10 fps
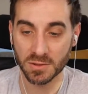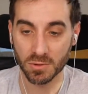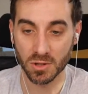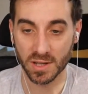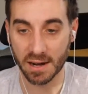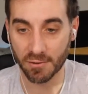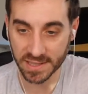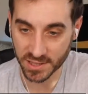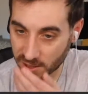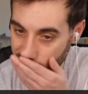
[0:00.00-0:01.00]
we're looking at,
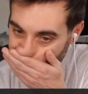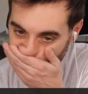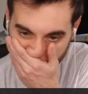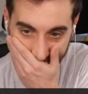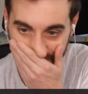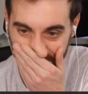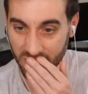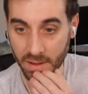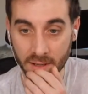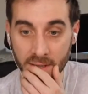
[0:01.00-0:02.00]
right? So
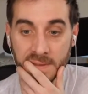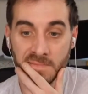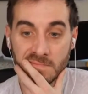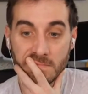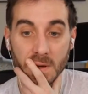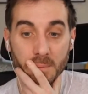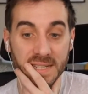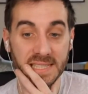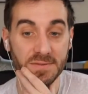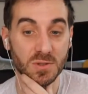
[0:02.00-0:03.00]
a
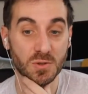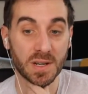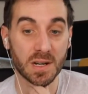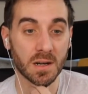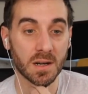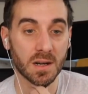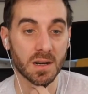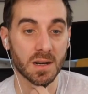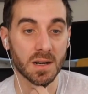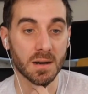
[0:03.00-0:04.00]
big difference between
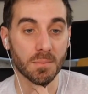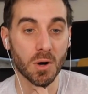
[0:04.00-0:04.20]
a